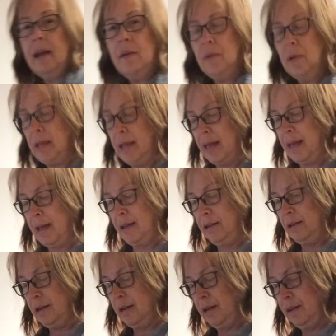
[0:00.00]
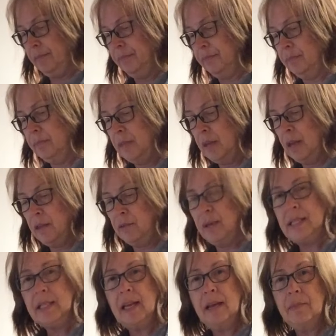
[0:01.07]
I will add
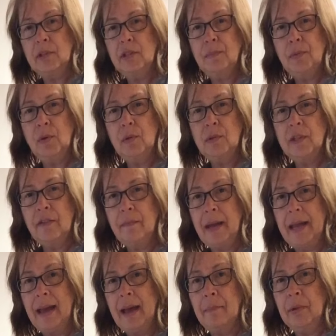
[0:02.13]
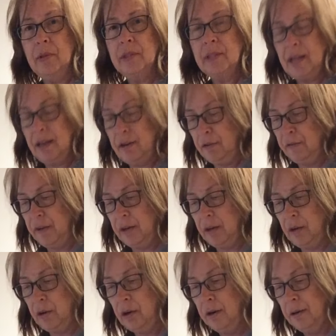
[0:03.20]
3 tablespoons of my apple cider
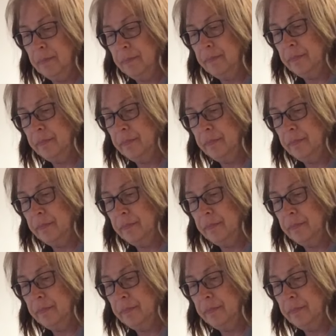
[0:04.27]
vinegar.